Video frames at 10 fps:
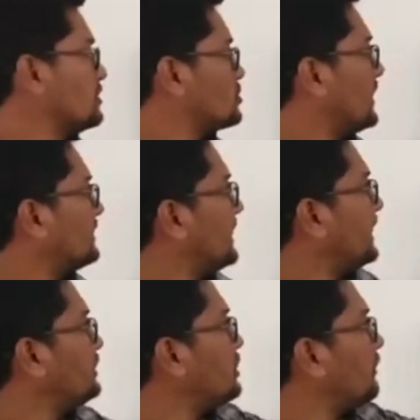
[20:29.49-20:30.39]
So at the
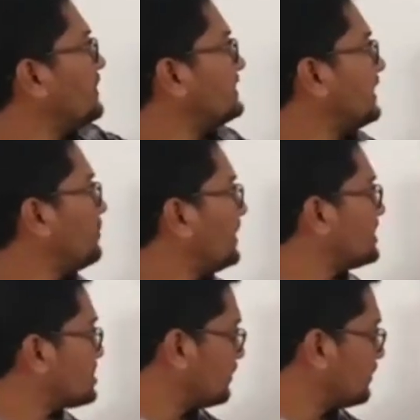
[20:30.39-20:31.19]
end of the termination,